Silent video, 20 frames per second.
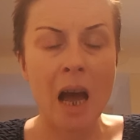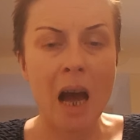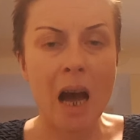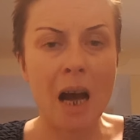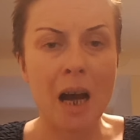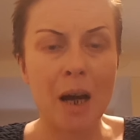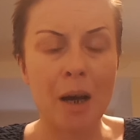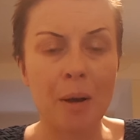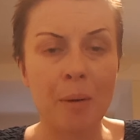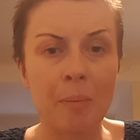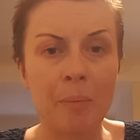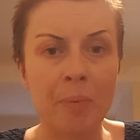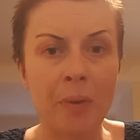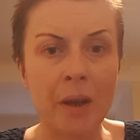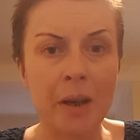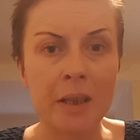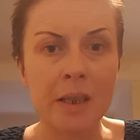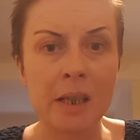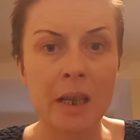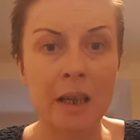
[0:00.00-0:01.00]

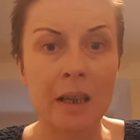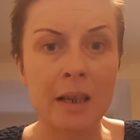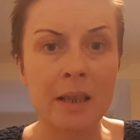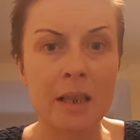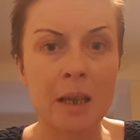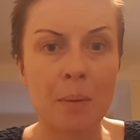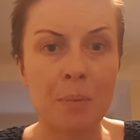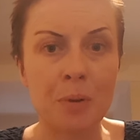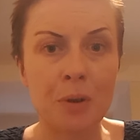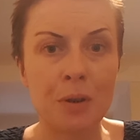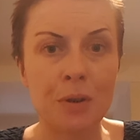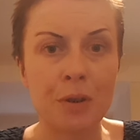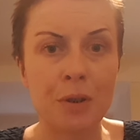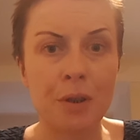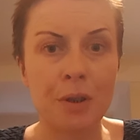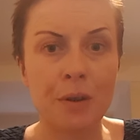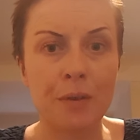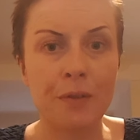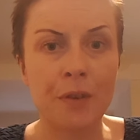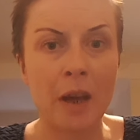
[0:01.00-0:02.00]
I take exception
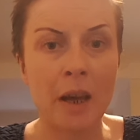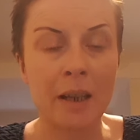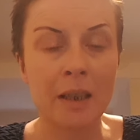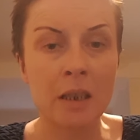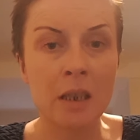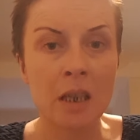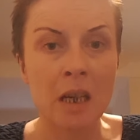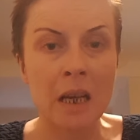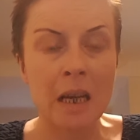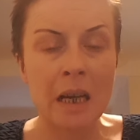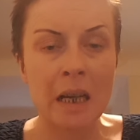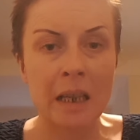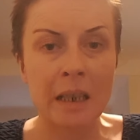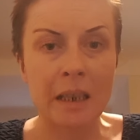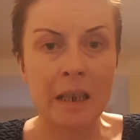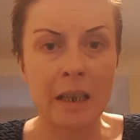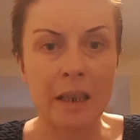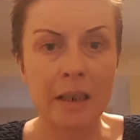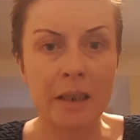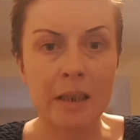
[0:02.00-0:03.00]
to the fact
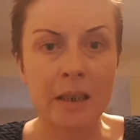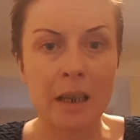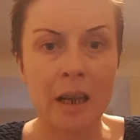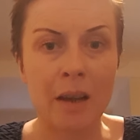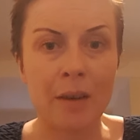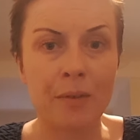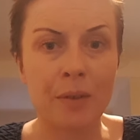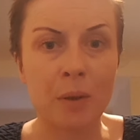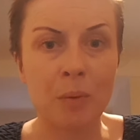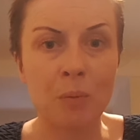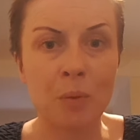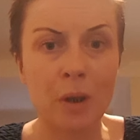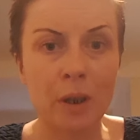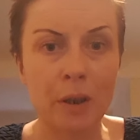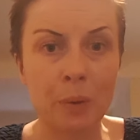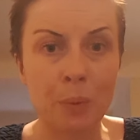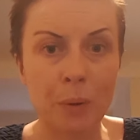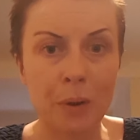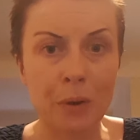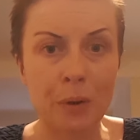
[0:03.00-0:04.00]
that having
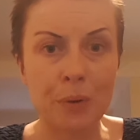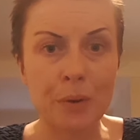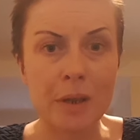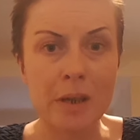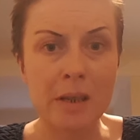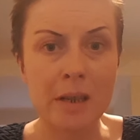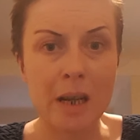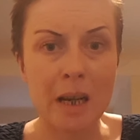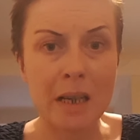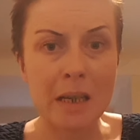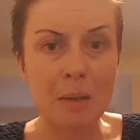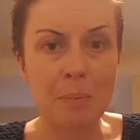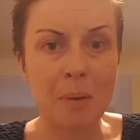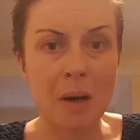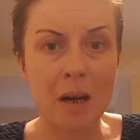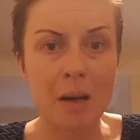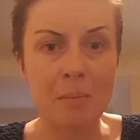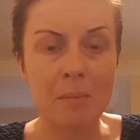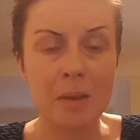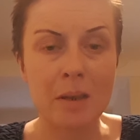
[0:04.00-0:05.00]
worked with 3 state
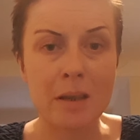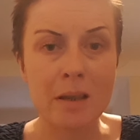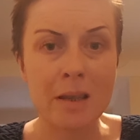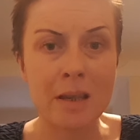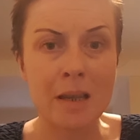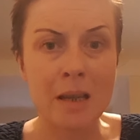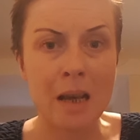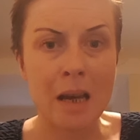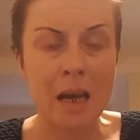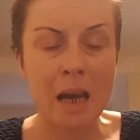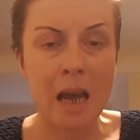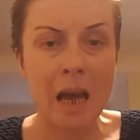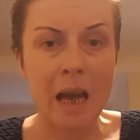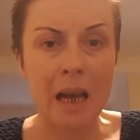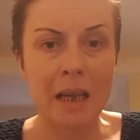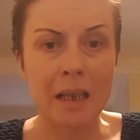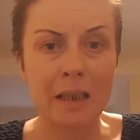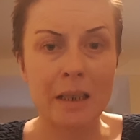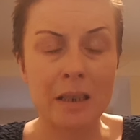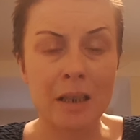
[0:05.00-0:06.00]
departments
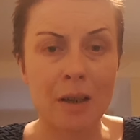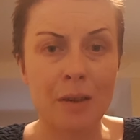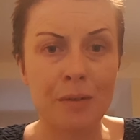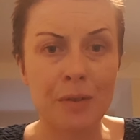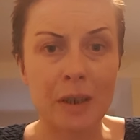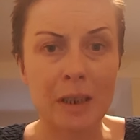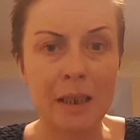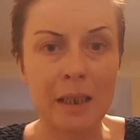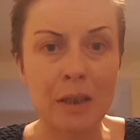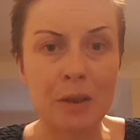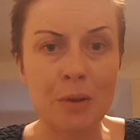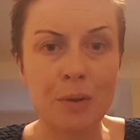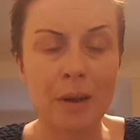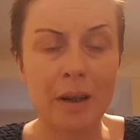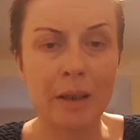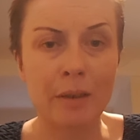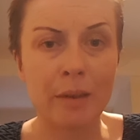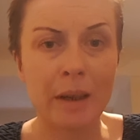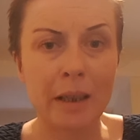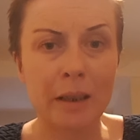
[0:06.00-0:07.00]
and of a clean
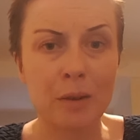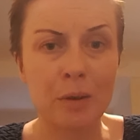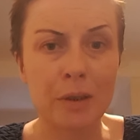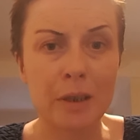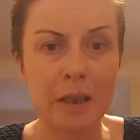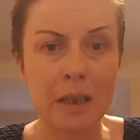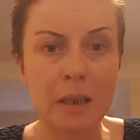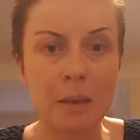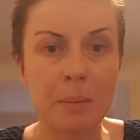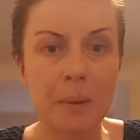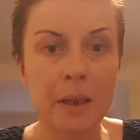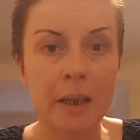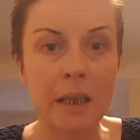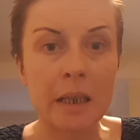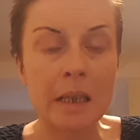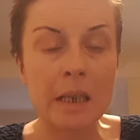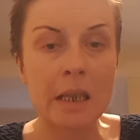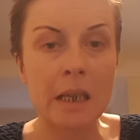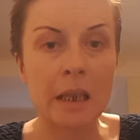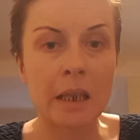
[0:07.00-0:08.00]
track record
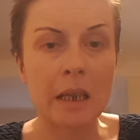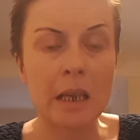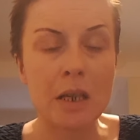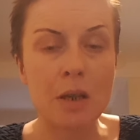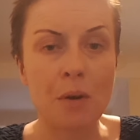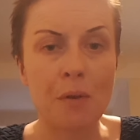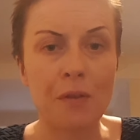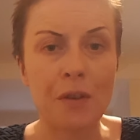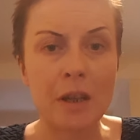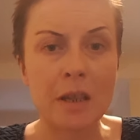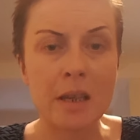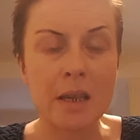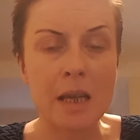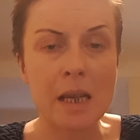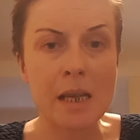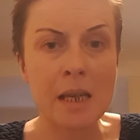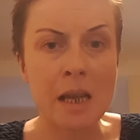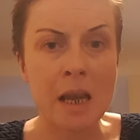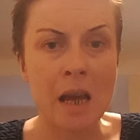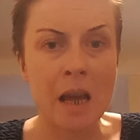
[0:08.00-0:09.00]
experiencing these
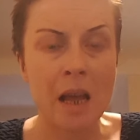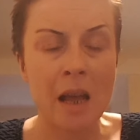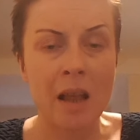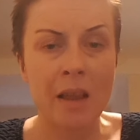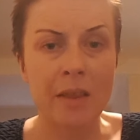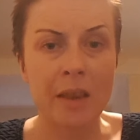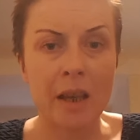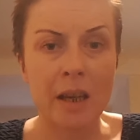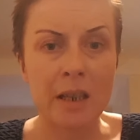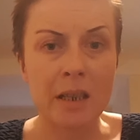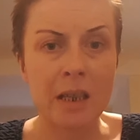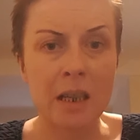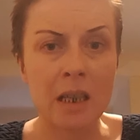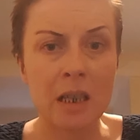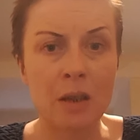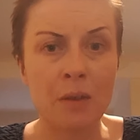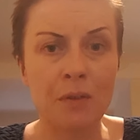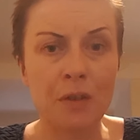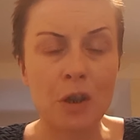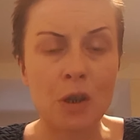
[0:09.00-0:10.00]
offences, that
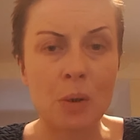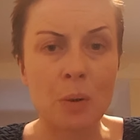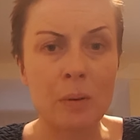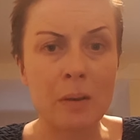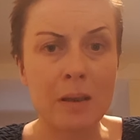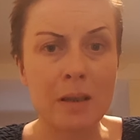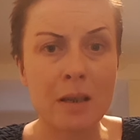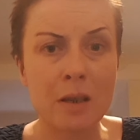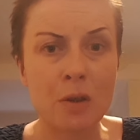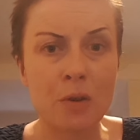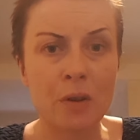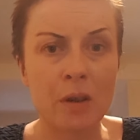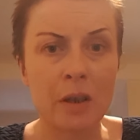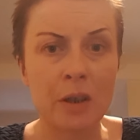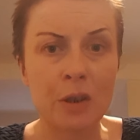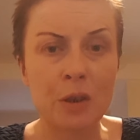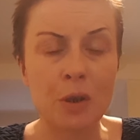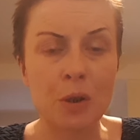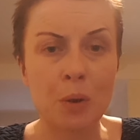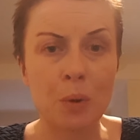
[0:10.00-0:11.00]
individuals
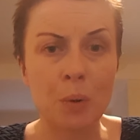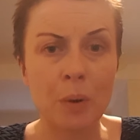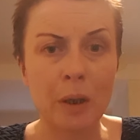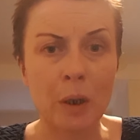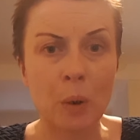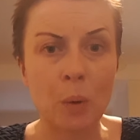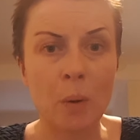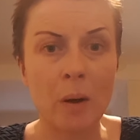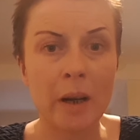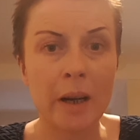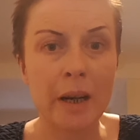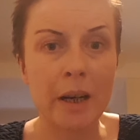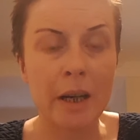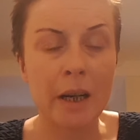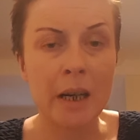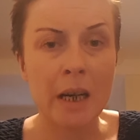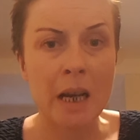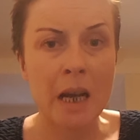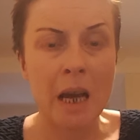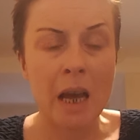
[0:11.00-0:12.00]
trying to
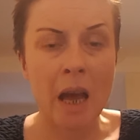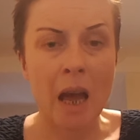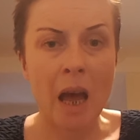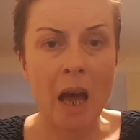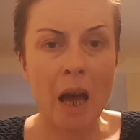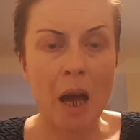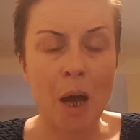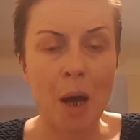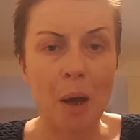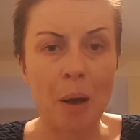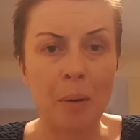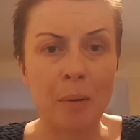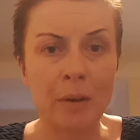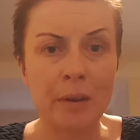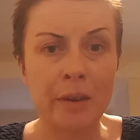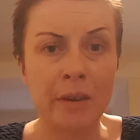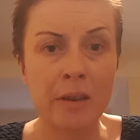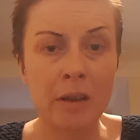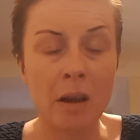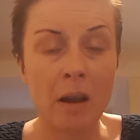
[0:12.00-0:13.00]
acquire
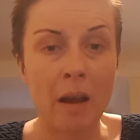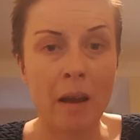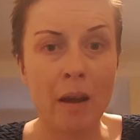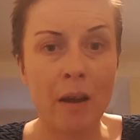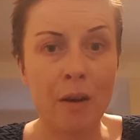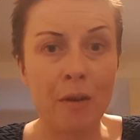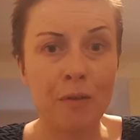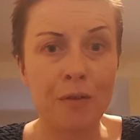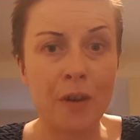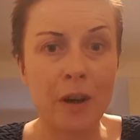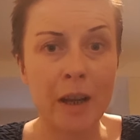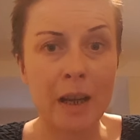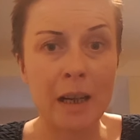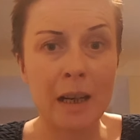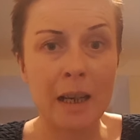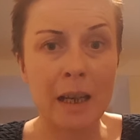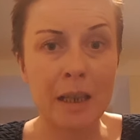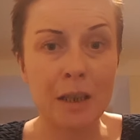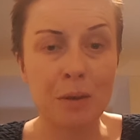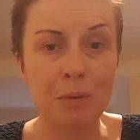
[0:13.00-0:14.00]
and
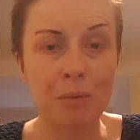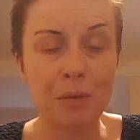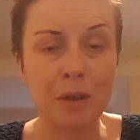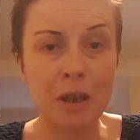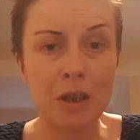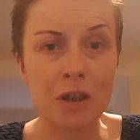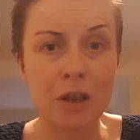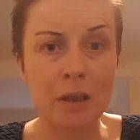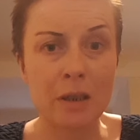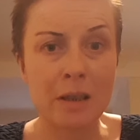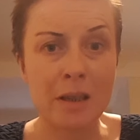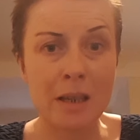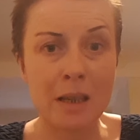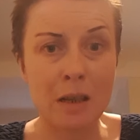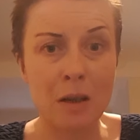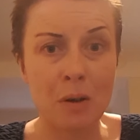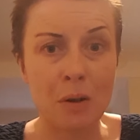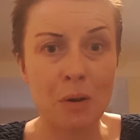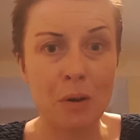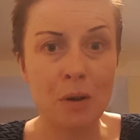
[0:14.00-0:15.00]
violate Regents
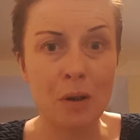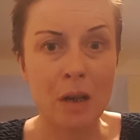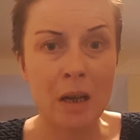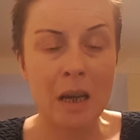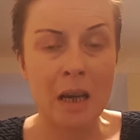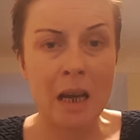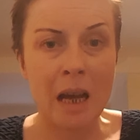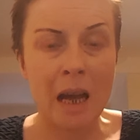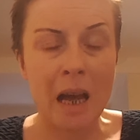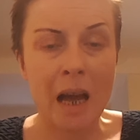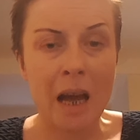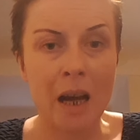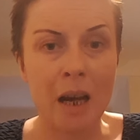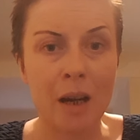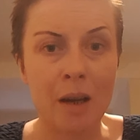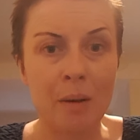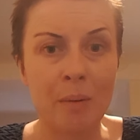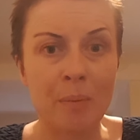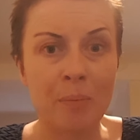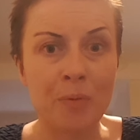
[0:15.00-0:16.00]
law,
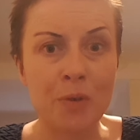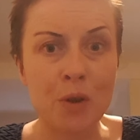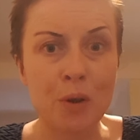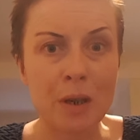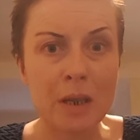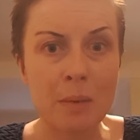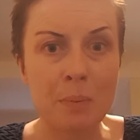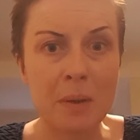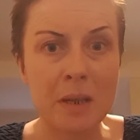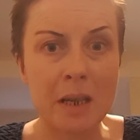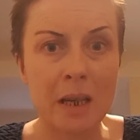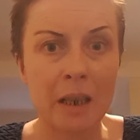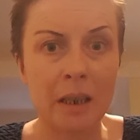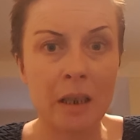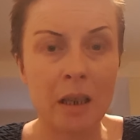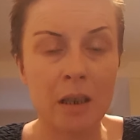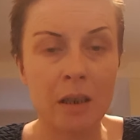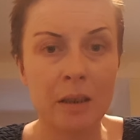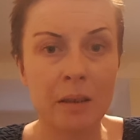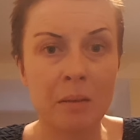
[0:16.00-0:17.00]

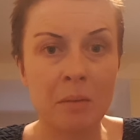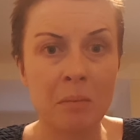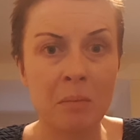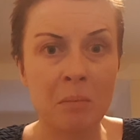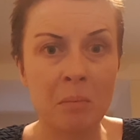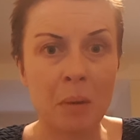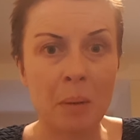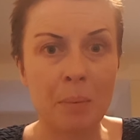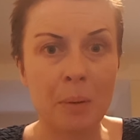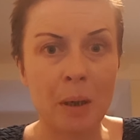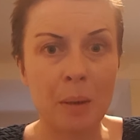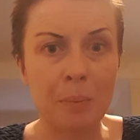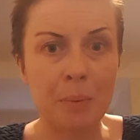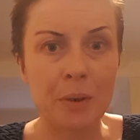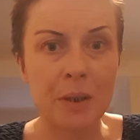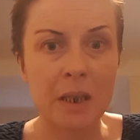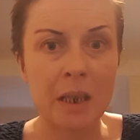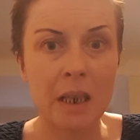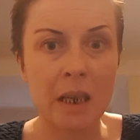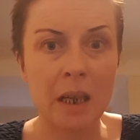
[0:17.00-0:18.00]
trespassing on my
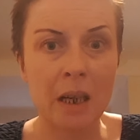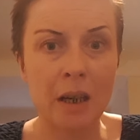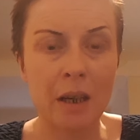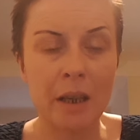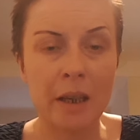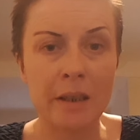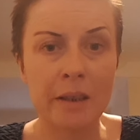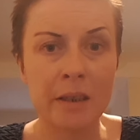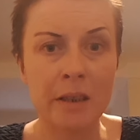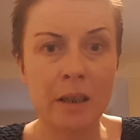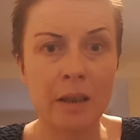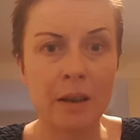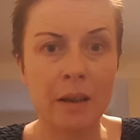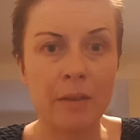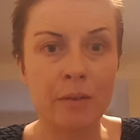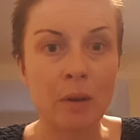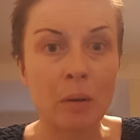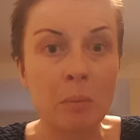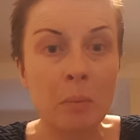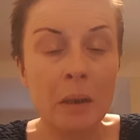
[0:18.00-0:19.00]
property and
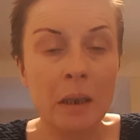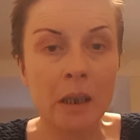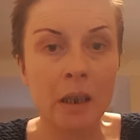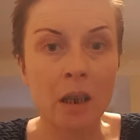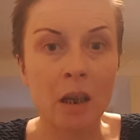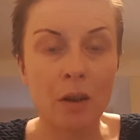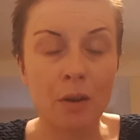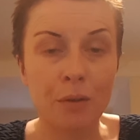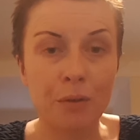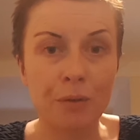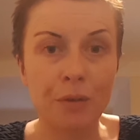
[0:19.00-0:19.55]
having been of